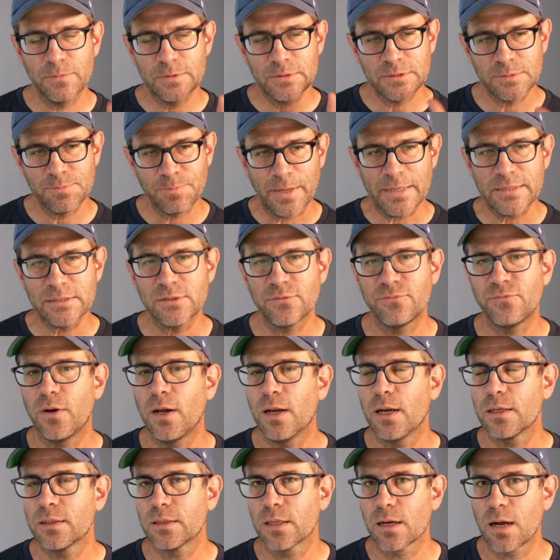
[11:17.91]

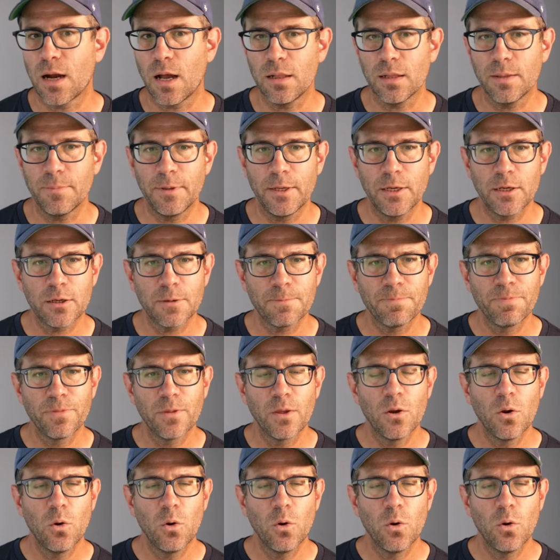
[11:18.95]
specifying the column here.